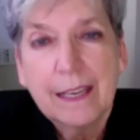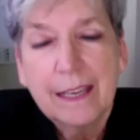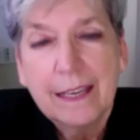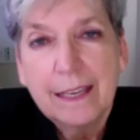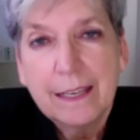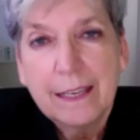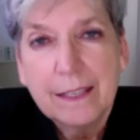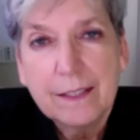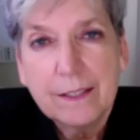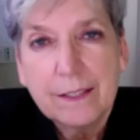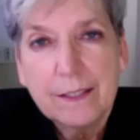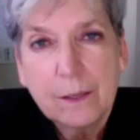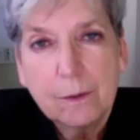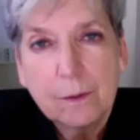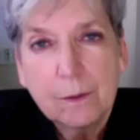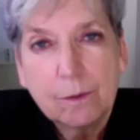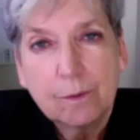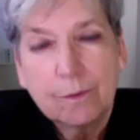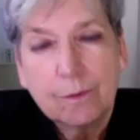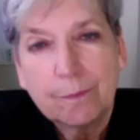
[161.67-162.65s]
So
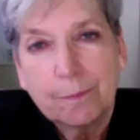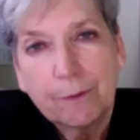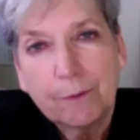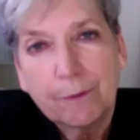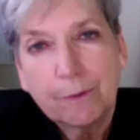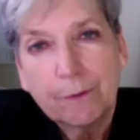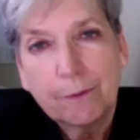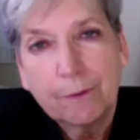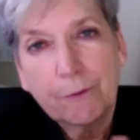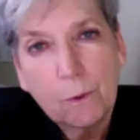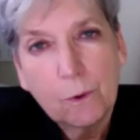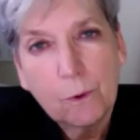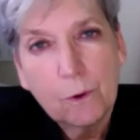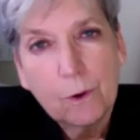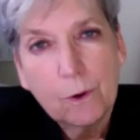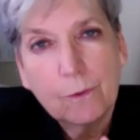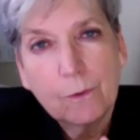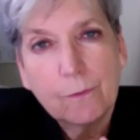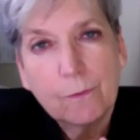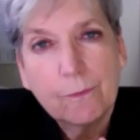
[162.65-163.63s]

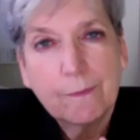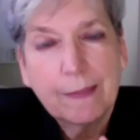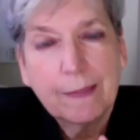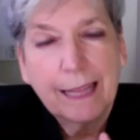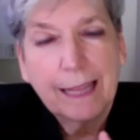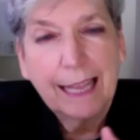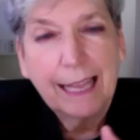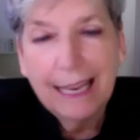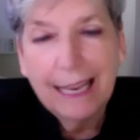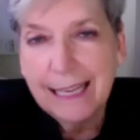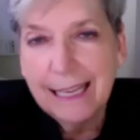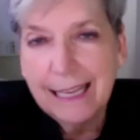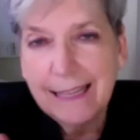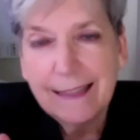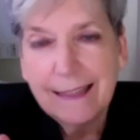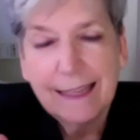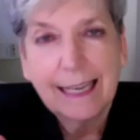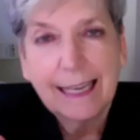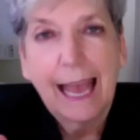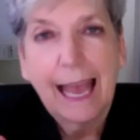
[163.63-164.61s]
before
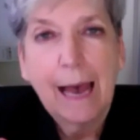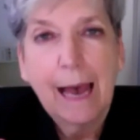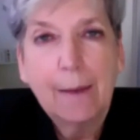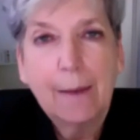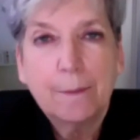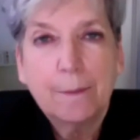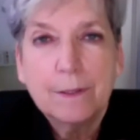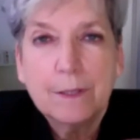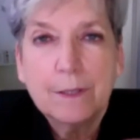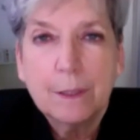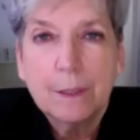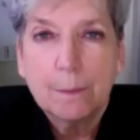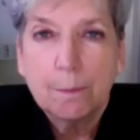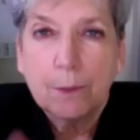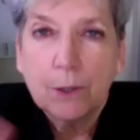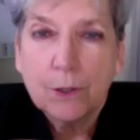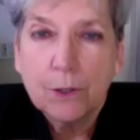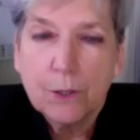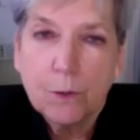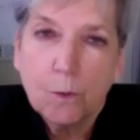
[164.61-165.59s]
anything happens, a
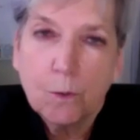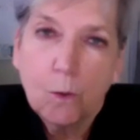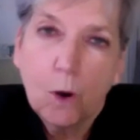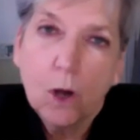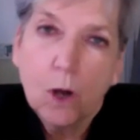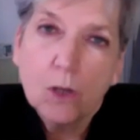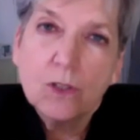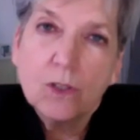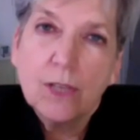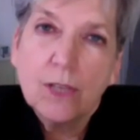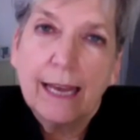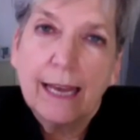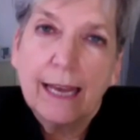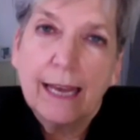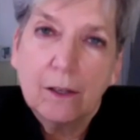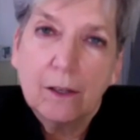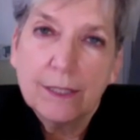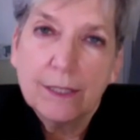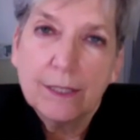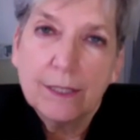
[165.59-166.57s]
person walks out
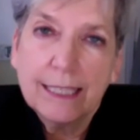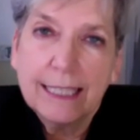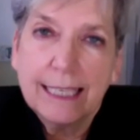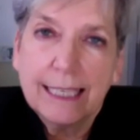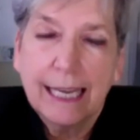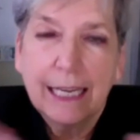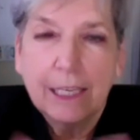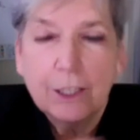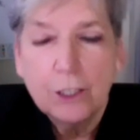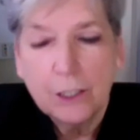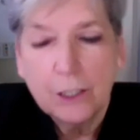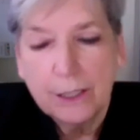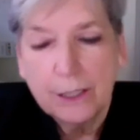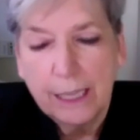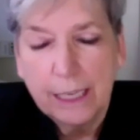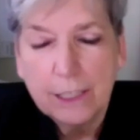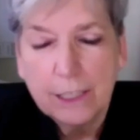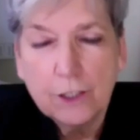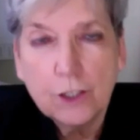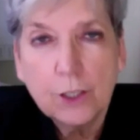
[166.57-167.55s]
on stage and
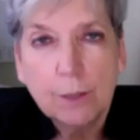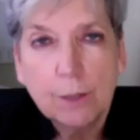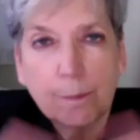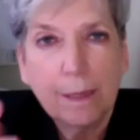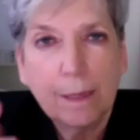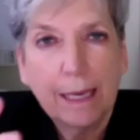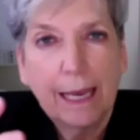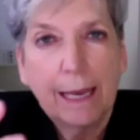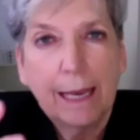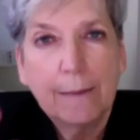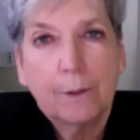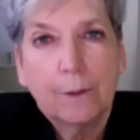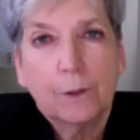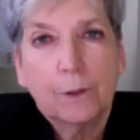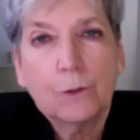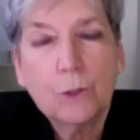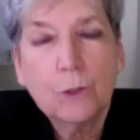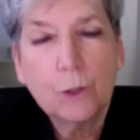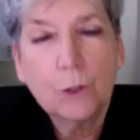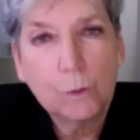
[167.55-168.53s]
they should be able
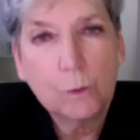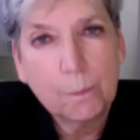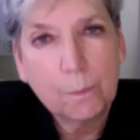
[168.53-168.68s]
to,